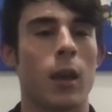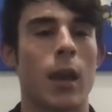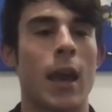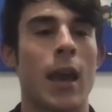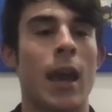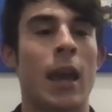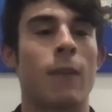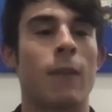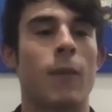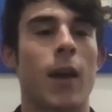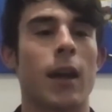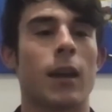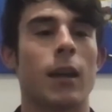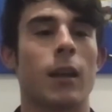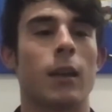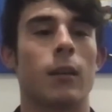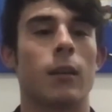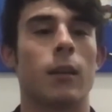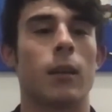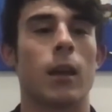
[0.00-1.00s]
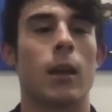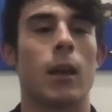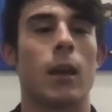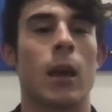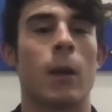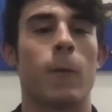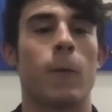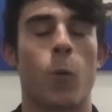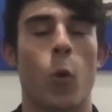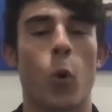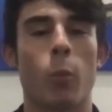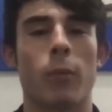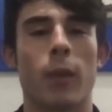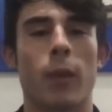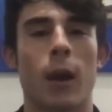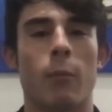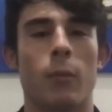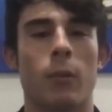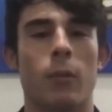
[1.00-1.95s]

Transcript: And if I can inform them,